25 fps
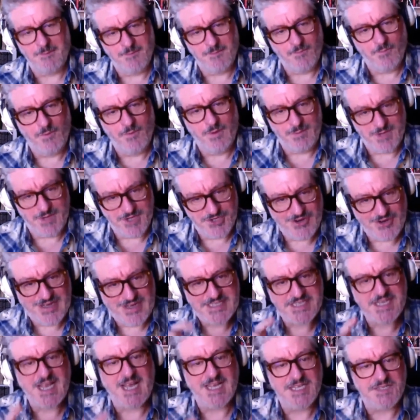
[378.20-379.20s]
women
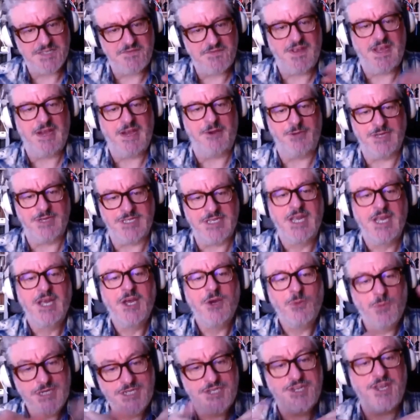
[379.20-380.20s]
dressed as fairies,
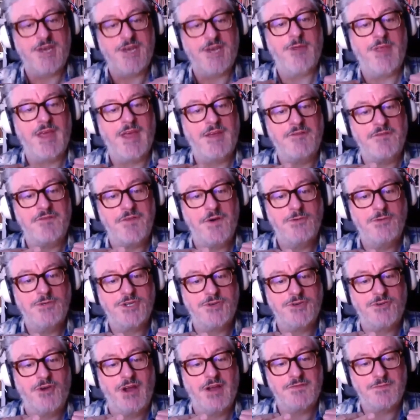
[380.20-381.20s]
which they were then
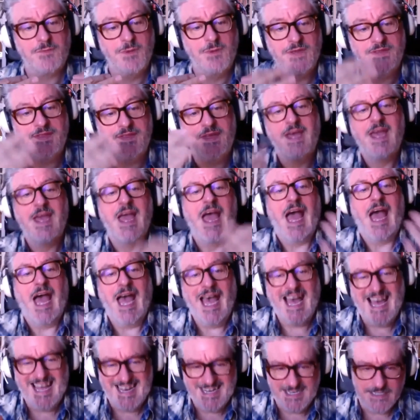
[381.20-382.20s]
photographed with,
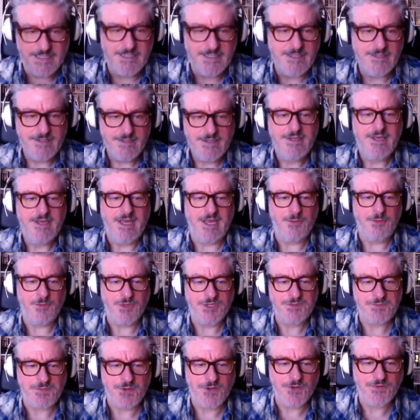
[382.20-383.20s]
and it
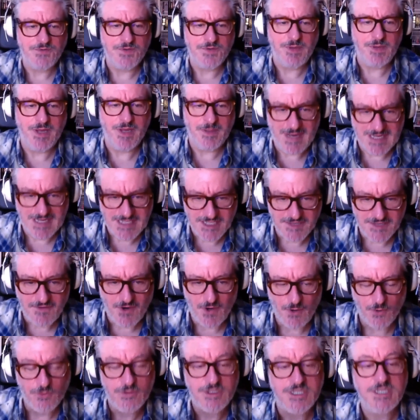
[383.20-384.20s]
was proved to be a massive
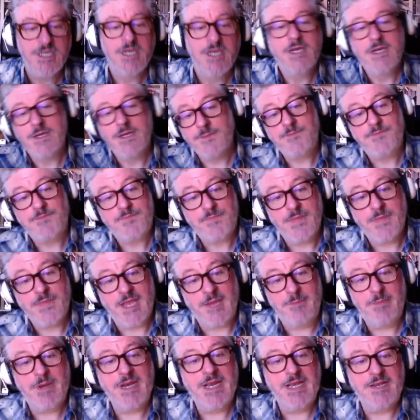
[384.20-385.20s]
hoax.
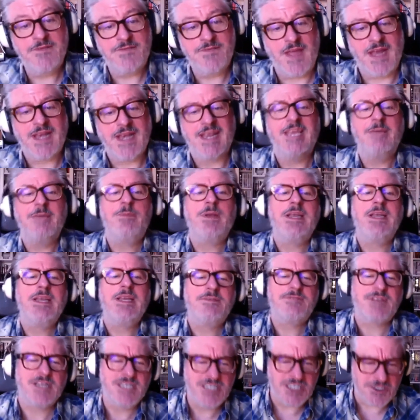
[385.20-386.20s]
He believed that. He
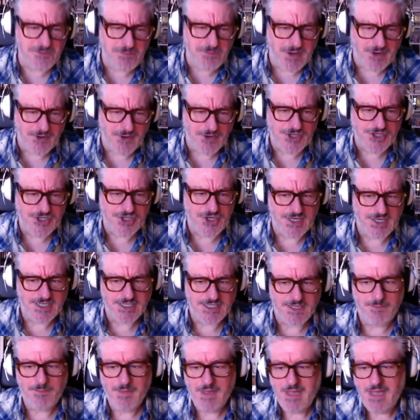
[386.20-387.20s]
believed in
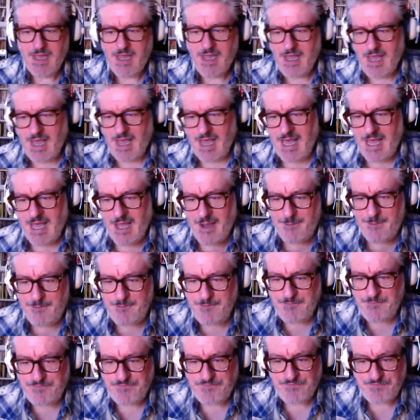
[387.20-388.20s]
spiritualism.
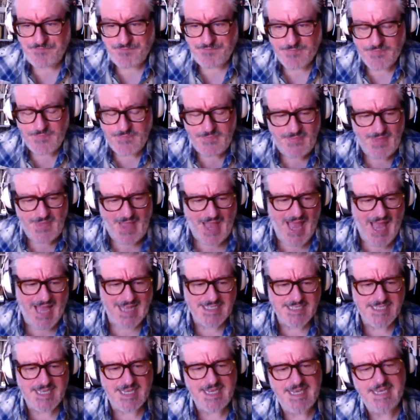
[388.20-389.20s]
And
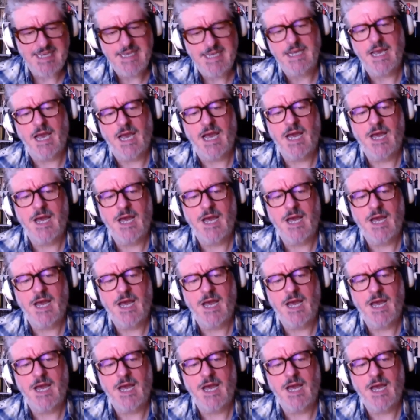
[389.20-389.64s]
he...